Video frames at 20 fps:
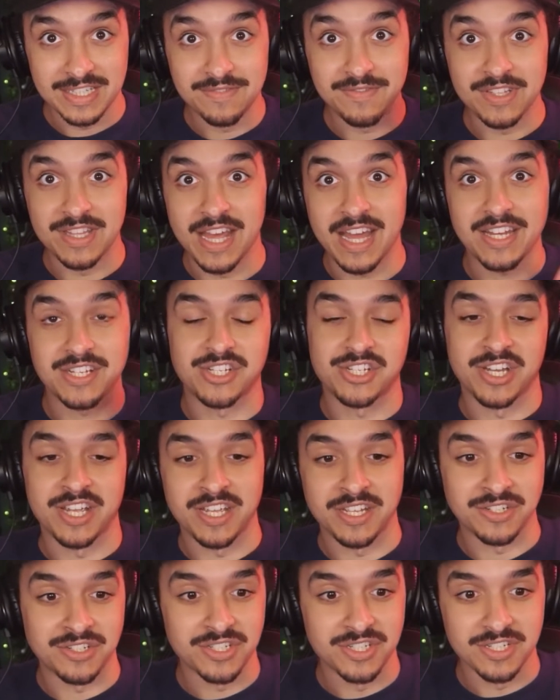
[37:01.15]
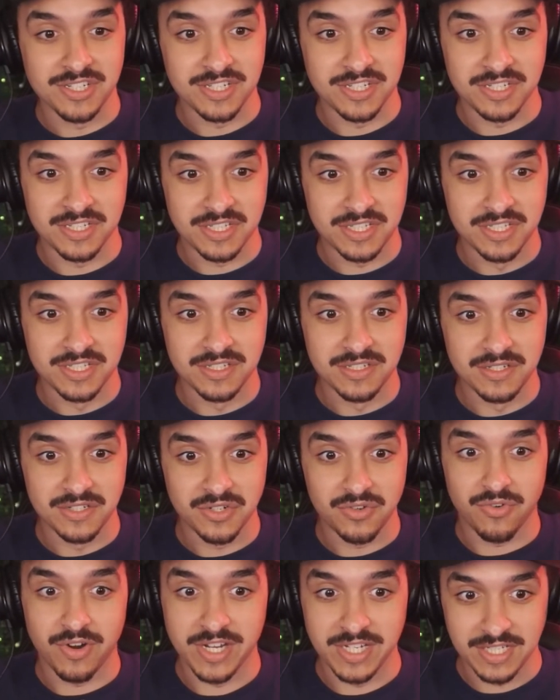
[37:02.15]
even that change is
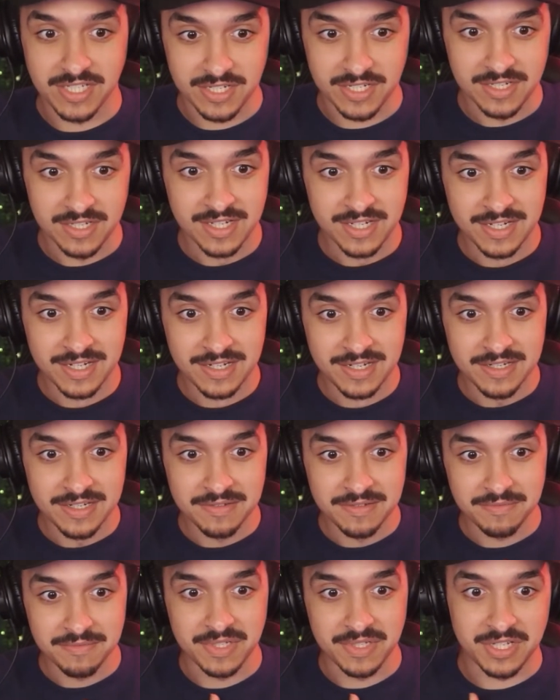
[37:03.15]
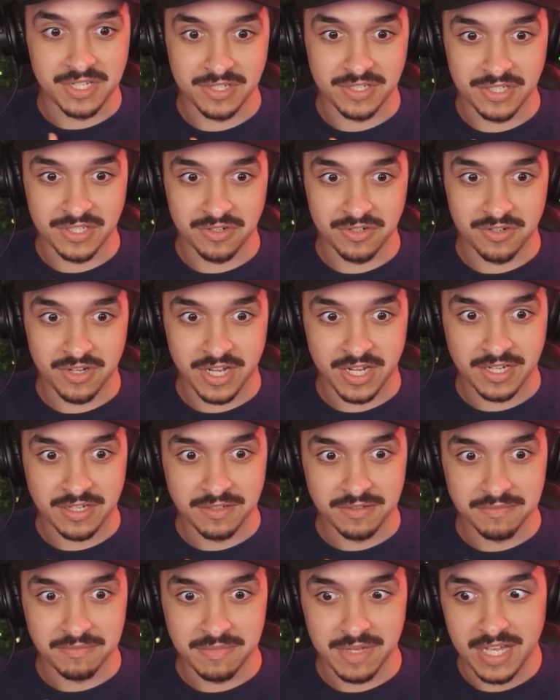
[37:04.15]
crazy, because you're
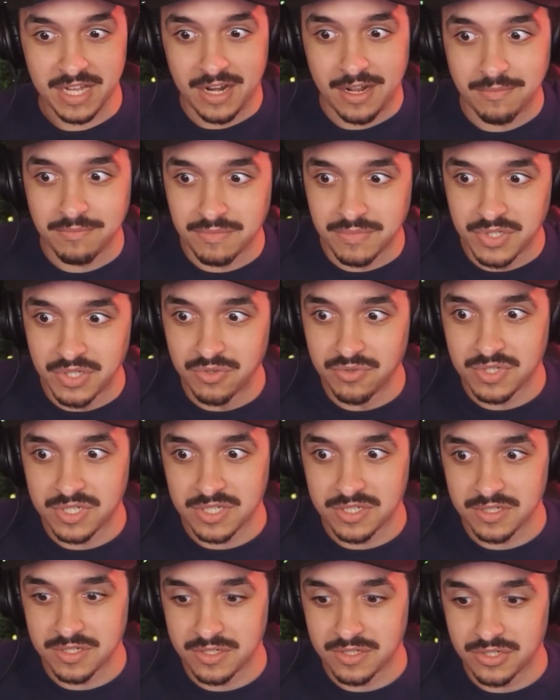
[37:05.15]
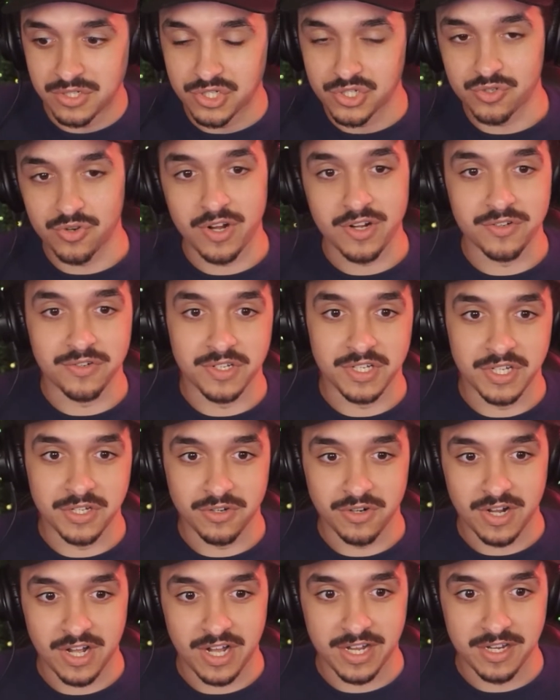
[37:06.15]
like, man, I'm used to
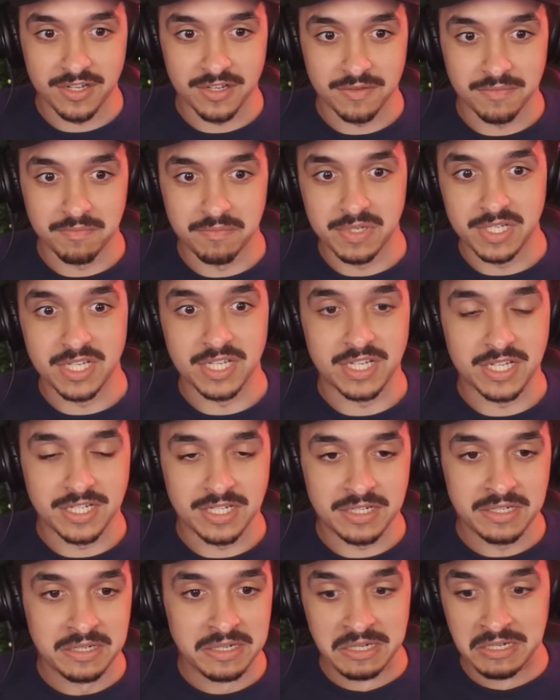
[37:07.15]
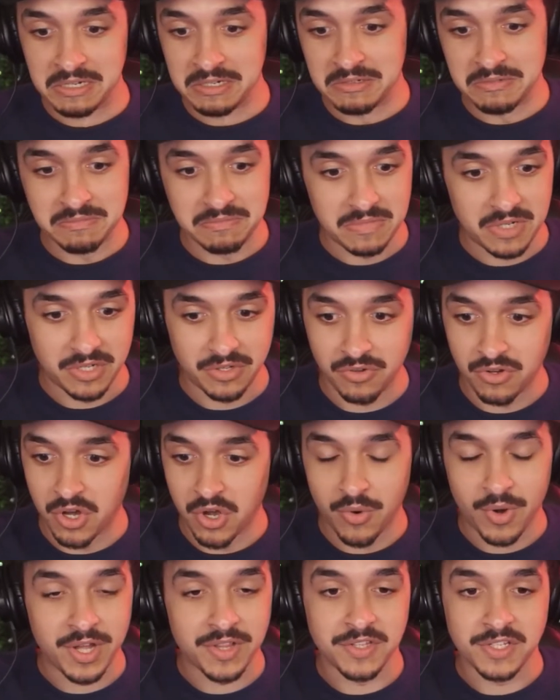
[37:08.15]
struggling or kind of being
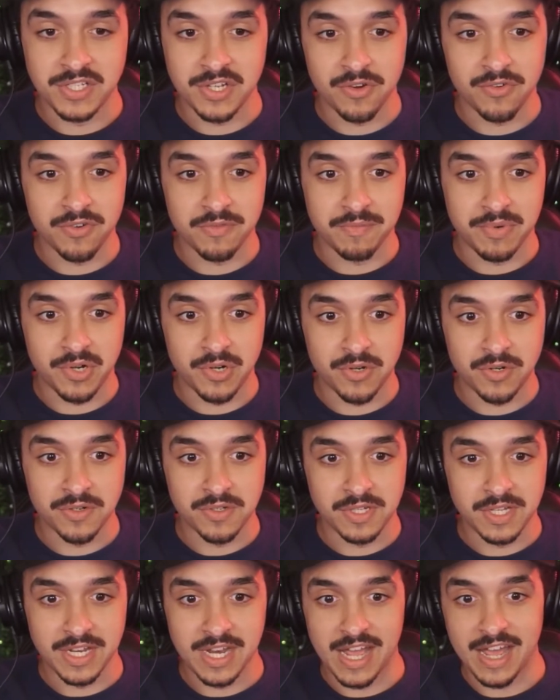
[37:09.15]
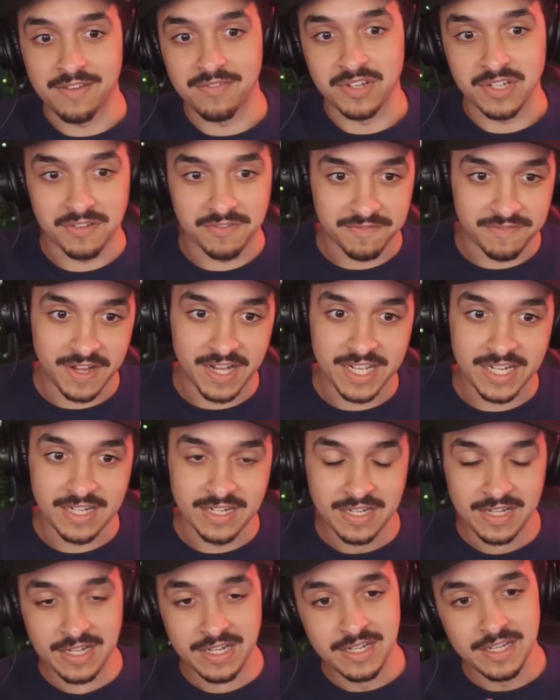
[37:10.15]
low on the totem pole and having to
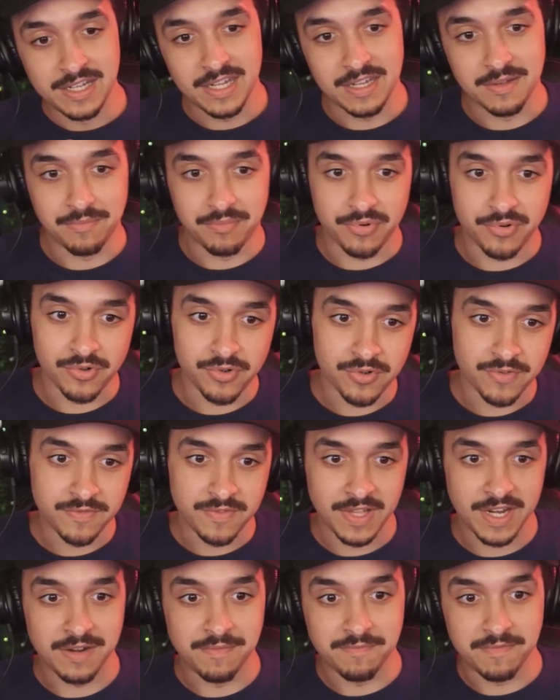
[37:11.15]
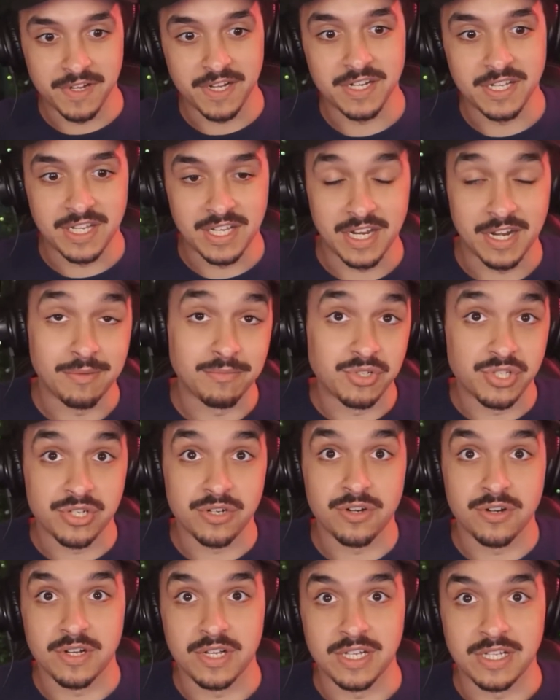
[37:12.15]
fight and prove that I'm funny. And I'm
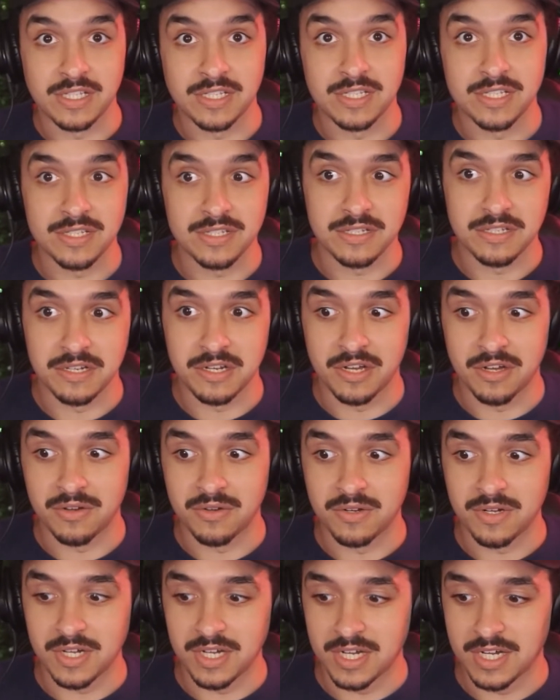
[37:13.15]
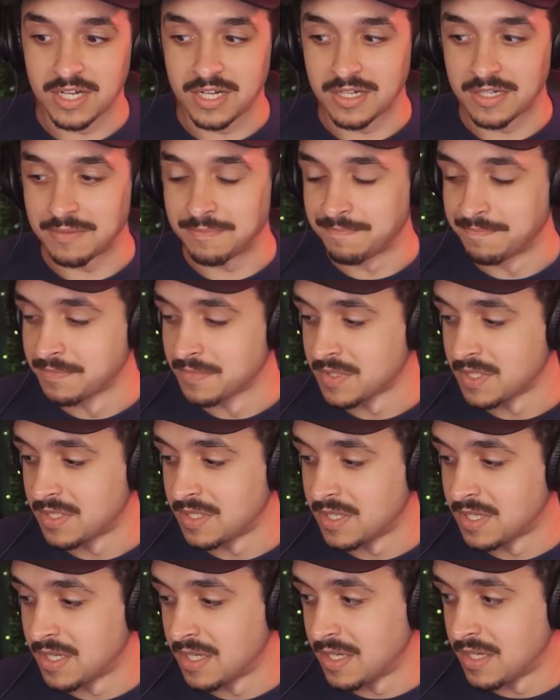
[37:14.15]
sure it's, you know,
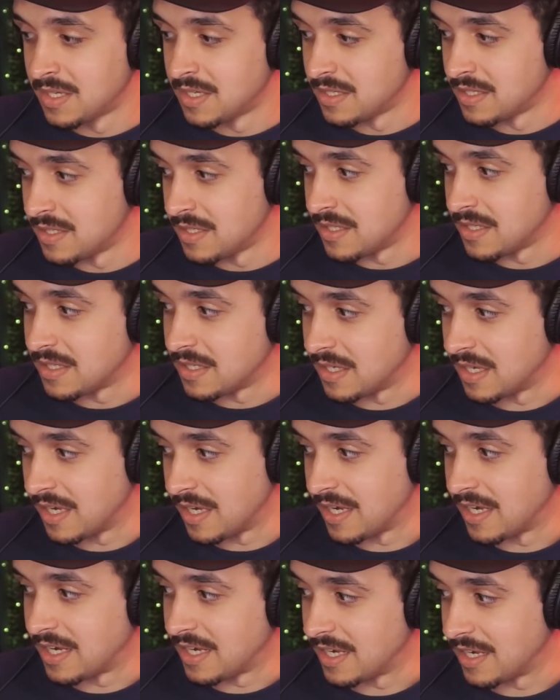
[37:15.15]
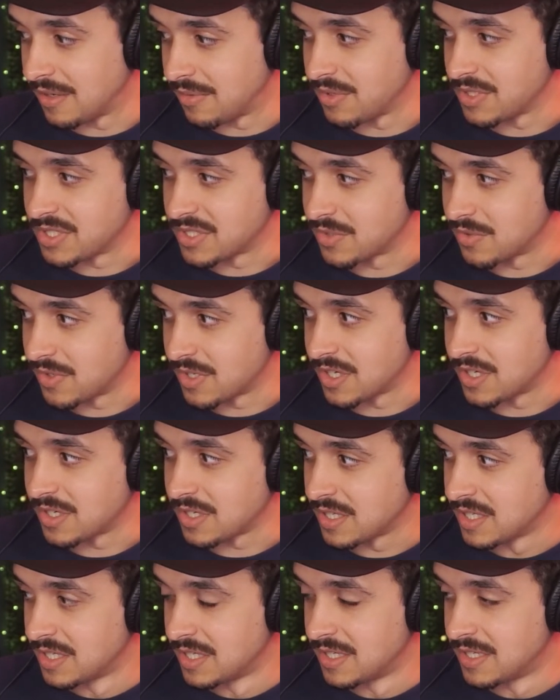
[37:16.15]
uh, uh, what's the
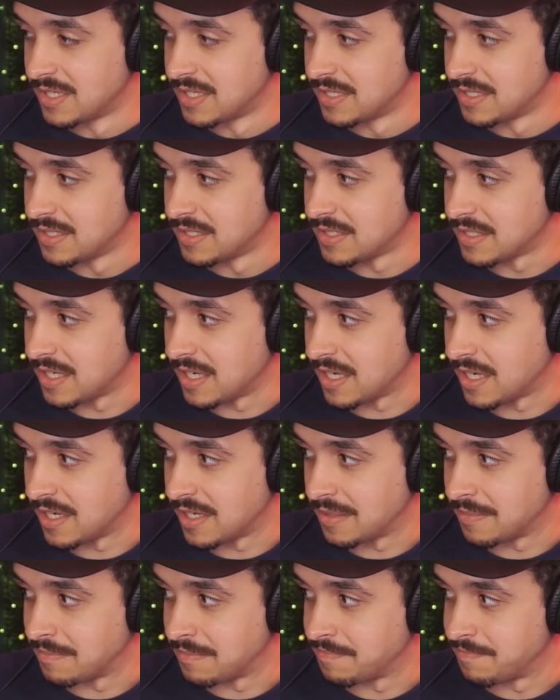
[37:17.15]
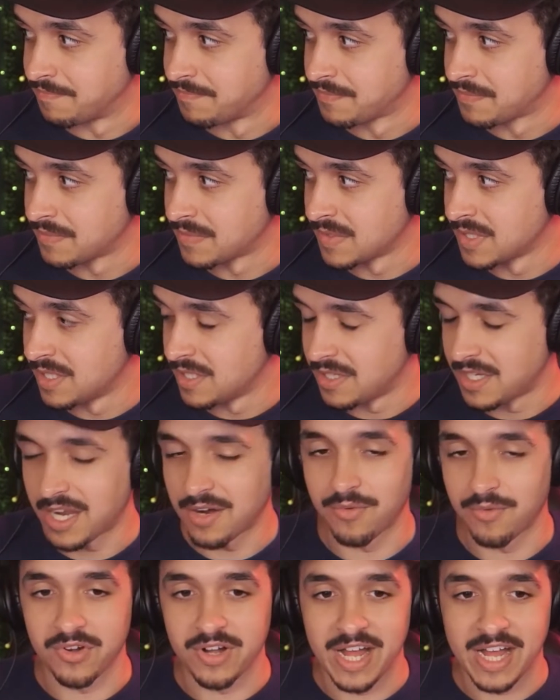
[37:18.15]
word? Um,
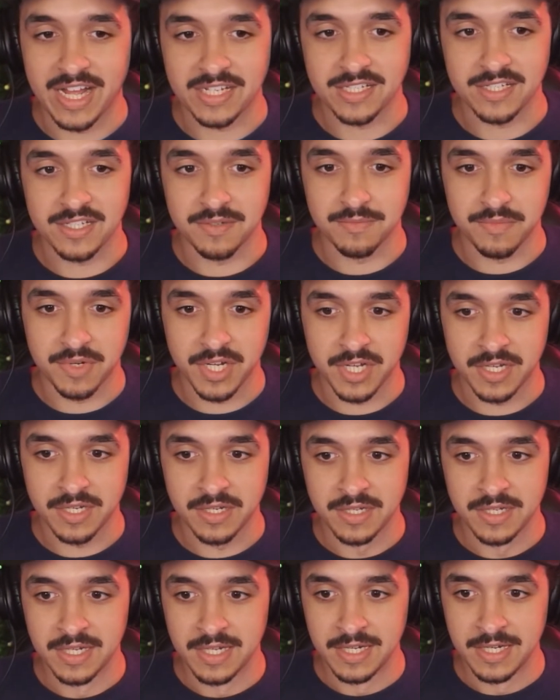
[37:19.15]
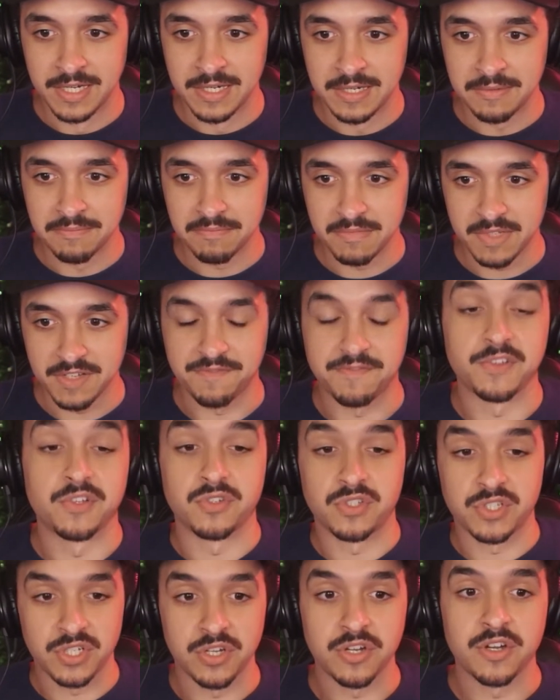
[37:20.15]
not relaxing, but it
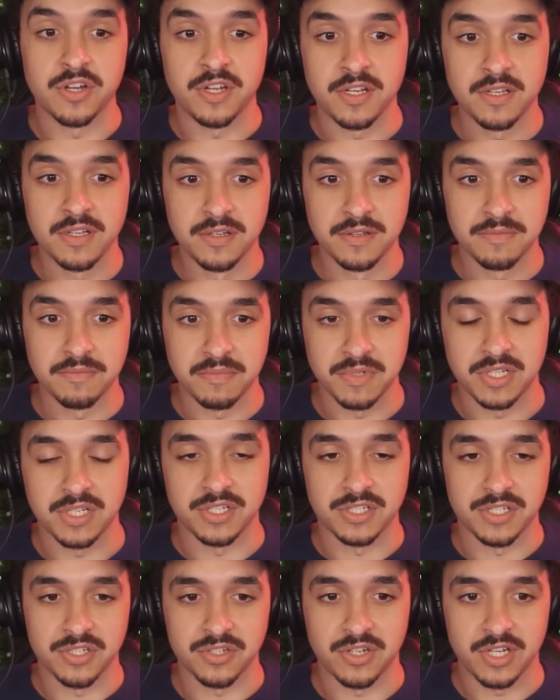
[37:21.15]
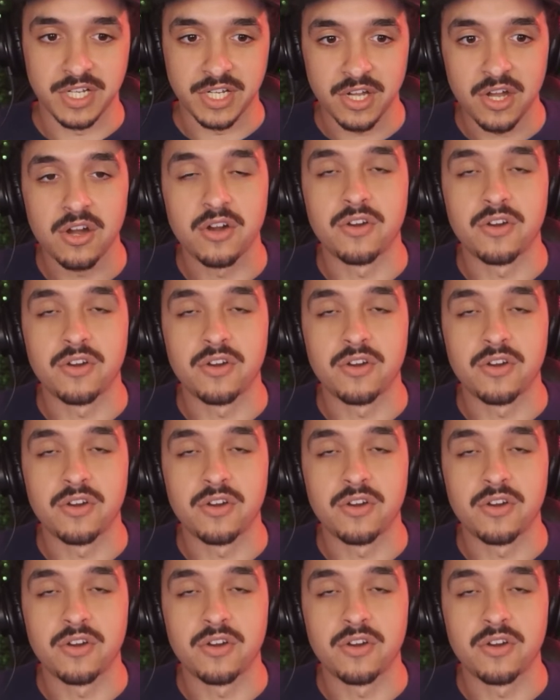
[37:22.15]
feels good because you're like,